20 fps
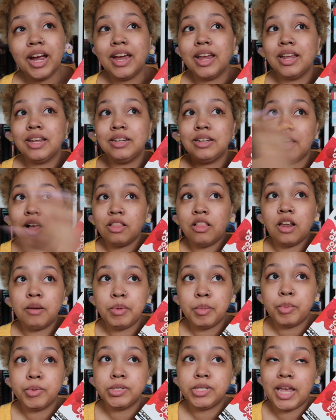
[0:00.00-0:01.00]
and a lot of
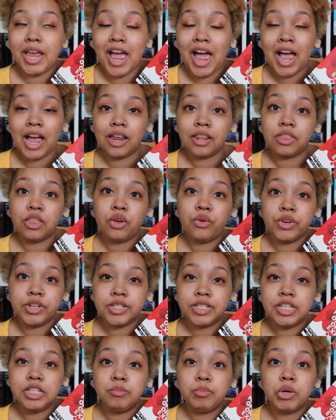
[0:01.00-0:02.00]
people say Agatha
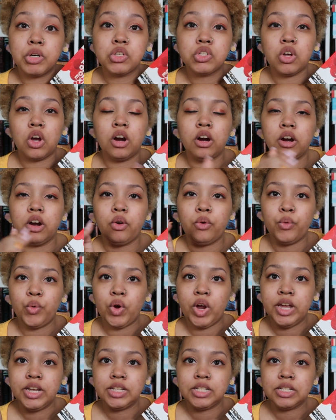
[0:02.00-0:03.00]
Christie's books are a
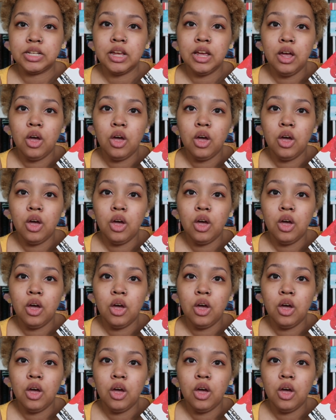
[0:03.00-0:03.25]
great